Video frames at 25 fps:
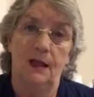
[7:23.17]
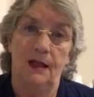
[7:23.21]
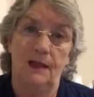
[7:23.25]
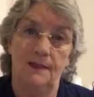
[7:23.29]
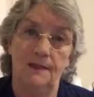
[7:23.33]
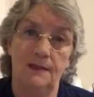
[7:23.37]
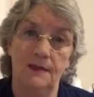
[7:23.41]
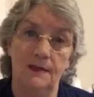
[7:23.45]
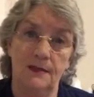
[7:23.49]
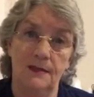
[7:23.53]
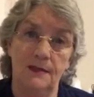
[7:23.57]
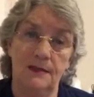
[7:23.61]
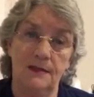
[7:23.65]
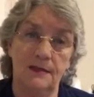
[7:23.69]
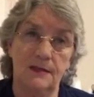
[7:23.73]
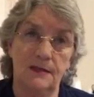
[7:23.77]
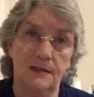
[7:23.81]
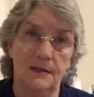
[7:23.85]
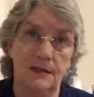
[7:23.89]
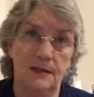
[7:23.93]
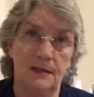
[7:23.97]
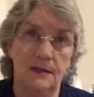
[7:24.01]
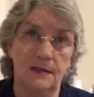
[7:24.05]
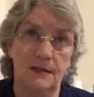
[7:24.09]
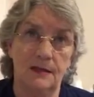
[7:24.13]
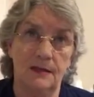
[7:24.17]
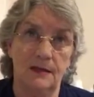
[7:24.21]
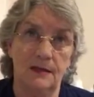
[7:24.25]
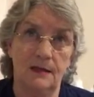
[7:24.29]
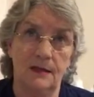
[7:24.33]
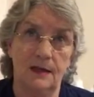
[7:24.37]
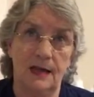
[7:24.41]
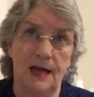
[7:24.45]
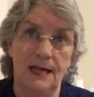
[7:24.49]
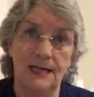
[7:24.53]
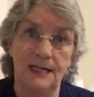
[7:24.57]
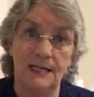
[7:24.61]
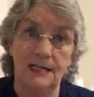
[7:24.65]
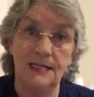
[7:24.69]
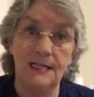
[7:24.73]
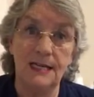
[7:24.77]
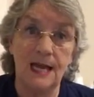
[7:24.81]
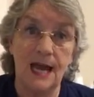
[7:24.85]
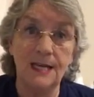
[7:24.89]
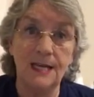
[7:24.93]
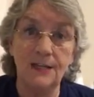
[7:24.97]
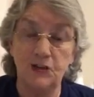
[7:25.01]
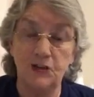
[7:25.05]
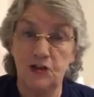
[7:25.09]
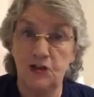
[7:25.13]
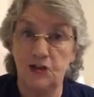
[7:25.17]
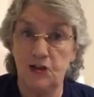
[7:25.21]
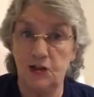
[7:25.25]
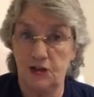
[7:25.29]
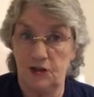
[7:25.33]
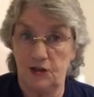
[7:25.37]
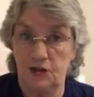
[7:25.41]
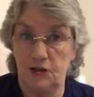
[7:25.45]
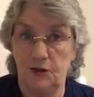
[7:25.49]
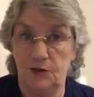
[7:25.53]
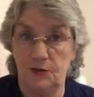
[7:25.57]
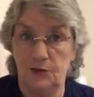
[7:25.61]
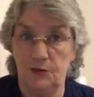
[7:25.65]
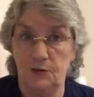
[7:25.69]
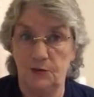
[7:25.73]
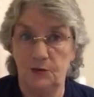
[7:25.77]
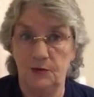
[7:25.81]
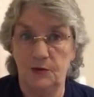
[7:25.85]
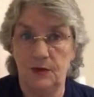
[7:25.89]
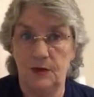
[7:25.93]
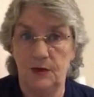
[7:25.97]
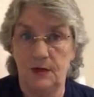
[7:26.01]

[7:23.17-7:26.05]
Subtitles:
that I'd attached to